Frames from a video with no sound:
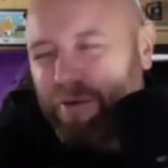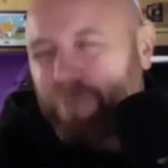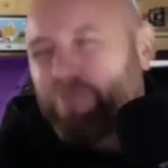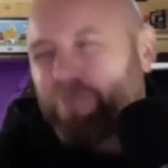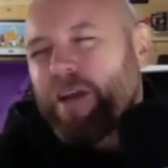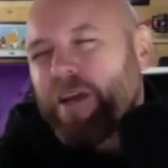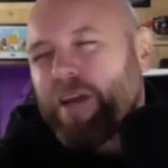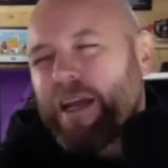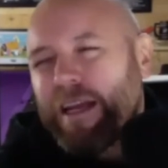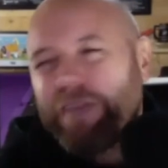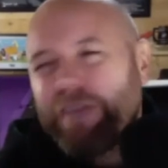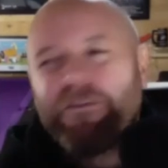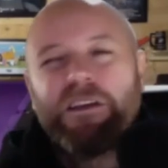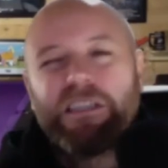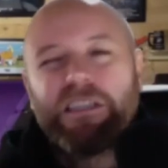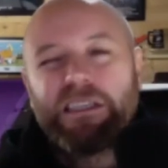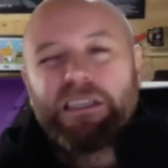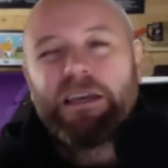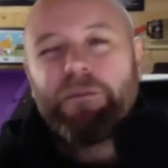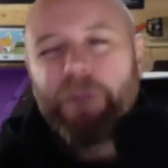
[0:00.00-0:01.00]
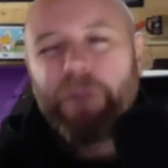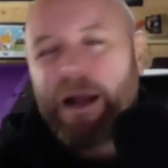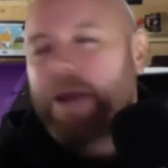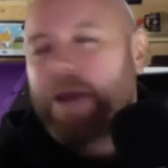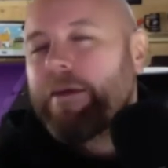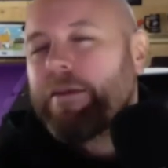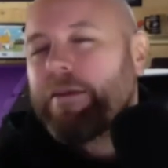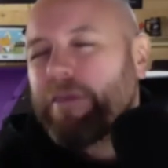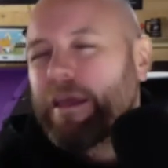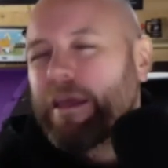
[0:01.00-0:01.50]
really, if you sit back
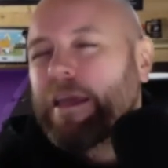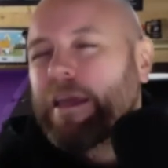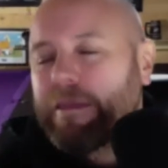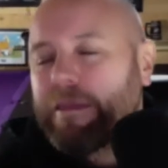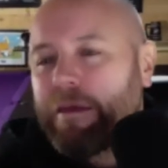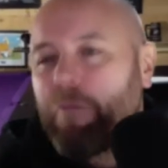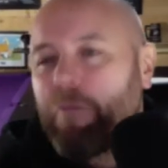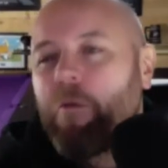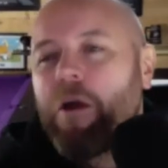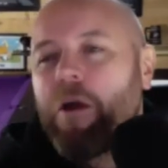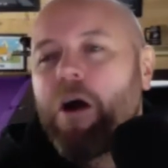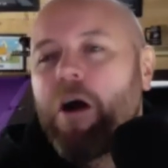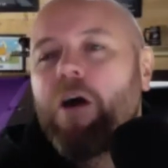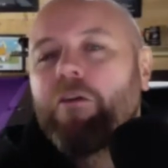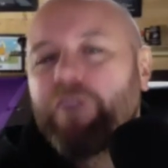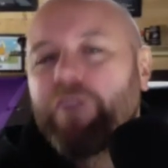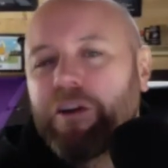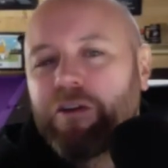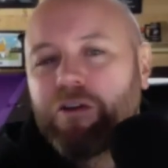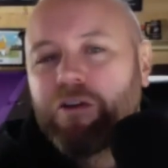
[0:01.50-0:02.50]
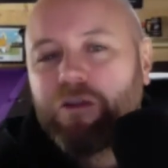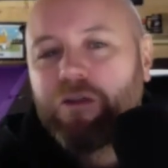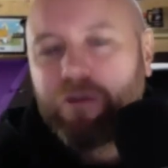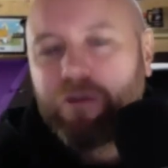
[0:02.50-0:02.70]
and think, you think we are in a good